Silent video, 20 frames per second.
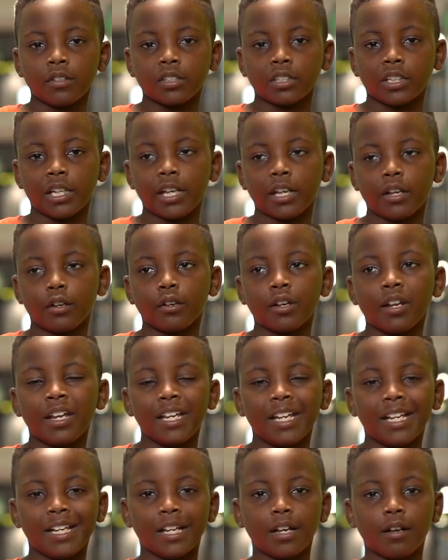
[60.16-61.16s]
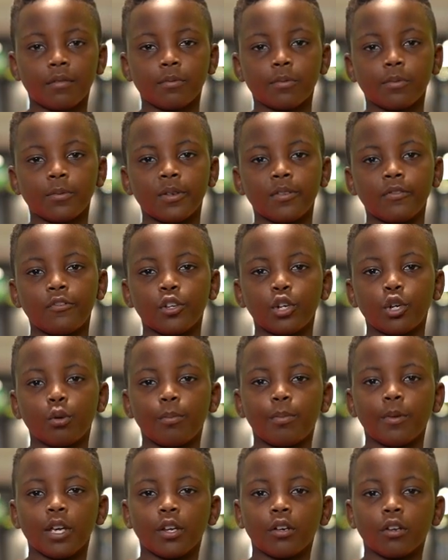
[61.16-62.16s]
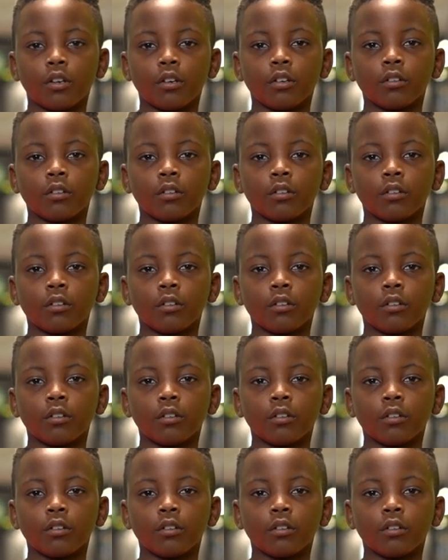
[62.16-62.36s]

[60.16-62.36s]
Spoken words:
scared, he helps me feel better.